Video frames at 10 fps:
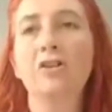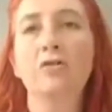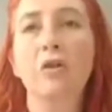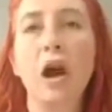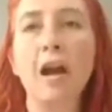
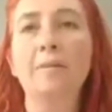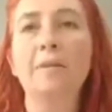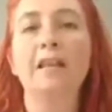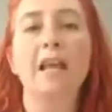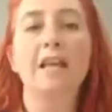crimes
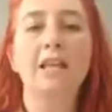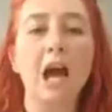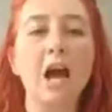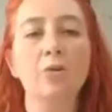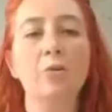that they
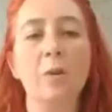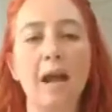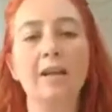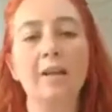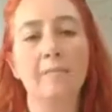thought you
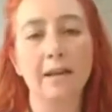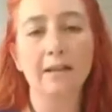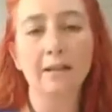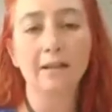might commit.